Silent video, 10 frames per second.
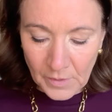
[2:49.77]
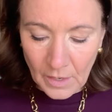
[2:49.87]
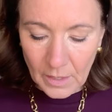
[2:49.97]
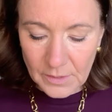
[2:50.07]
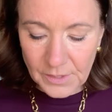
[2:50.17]

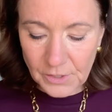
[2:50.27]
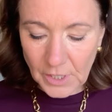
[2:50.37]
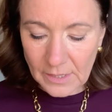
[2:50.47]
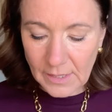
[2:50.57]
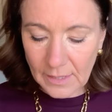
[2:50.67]
I'd
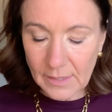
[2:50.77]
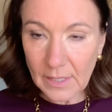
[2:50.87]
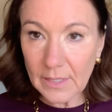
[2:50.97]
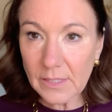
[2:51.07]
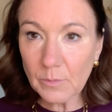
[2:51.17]
suggest getting a
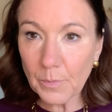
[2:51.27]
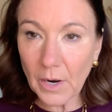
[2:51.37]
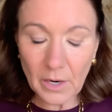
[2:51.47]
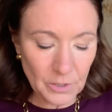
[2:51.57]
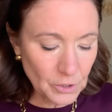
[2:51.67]
little
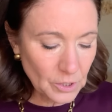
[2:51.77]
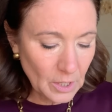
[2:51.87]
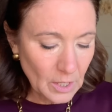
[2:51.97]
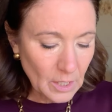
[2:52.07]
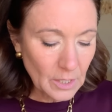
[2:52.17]
brush,
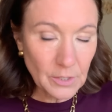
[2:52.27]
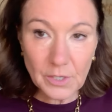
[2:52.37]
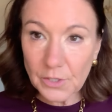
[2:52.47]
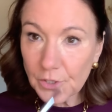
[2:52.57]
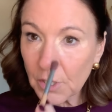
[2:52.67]
and you
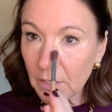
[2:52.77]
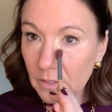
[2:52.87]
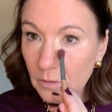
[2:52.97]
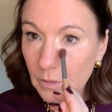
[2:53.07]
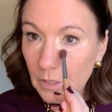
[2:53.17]
can just
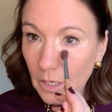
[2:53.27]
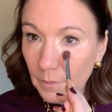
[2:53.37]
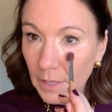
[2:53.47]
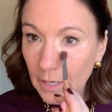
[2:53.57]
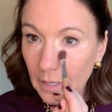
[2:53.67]
sort of go
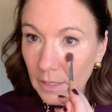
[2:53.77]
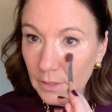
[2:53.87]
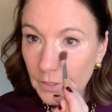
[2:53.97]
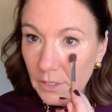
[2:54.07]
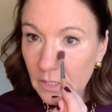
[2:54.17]
in
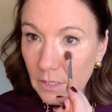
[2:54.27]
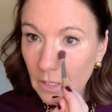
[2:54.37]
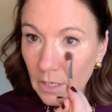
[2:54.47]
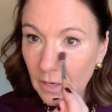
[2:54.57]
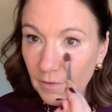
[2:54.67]
and just
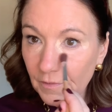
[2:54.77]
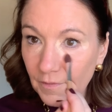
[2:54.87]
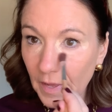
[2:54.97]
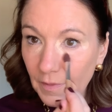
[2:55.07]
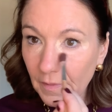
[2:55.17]

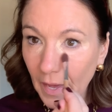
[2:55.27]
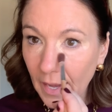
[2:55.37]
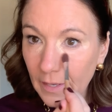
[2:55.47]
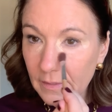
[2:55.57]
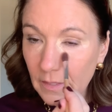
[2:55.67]
feather
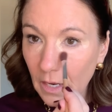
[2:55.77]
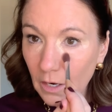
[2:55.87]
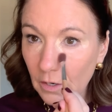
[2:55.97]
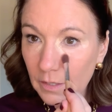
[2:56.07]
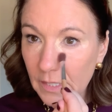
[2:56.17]
that
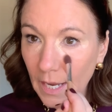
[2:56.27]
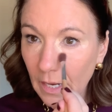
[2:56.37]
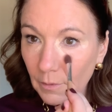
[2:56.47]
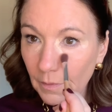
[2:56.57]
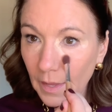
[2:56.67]
up
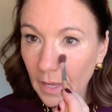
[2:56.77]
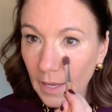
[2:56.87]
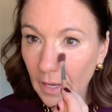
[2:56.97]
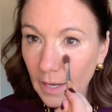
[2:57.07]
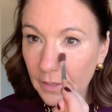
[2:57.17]
down
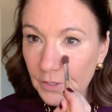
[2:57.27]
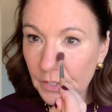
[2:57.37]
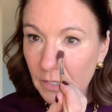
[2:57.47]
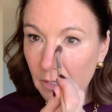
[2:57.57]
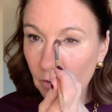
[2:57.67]
there, and
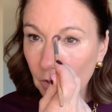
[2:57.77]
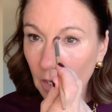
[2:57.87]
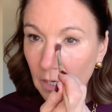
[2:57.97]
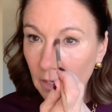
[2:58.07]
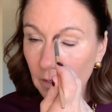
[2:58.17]
just
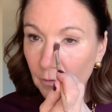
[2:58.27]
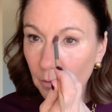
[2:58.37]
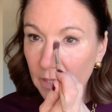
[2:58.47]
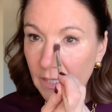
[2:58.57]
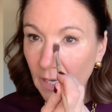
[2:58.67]
try and
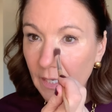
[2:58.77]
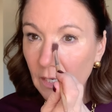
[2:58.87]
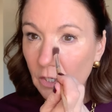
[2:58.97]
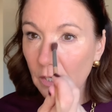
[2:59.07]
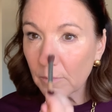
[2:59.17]
avoid taking
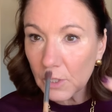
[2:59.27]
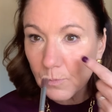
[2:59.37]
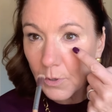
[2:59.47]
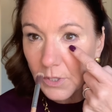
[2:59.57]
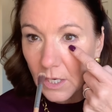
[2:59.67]
too much
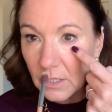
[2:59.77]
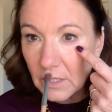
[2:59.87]
product